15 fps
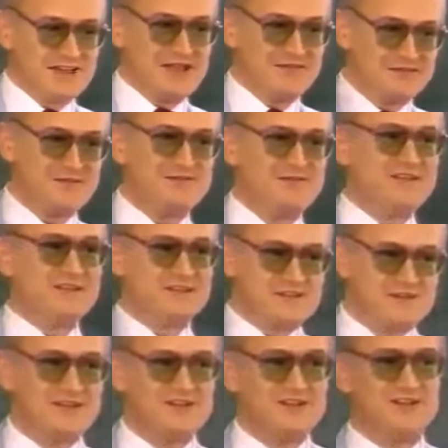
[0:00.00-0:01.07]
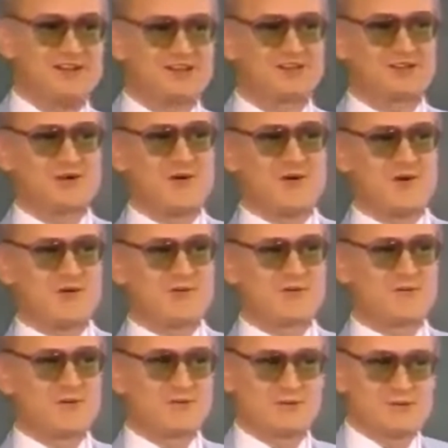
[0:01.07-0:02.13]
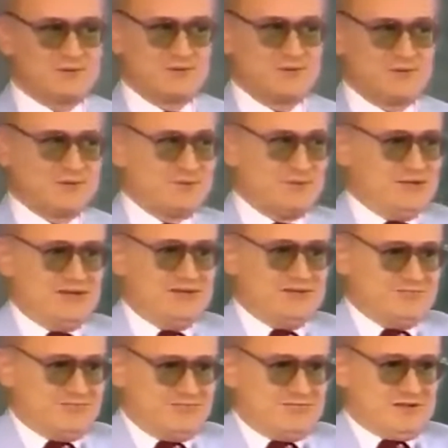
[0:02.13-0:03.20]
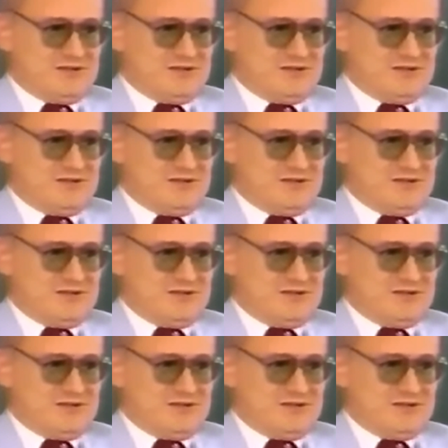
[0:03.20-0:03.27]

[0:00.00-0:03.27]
10, 15, 20 years ago, we would be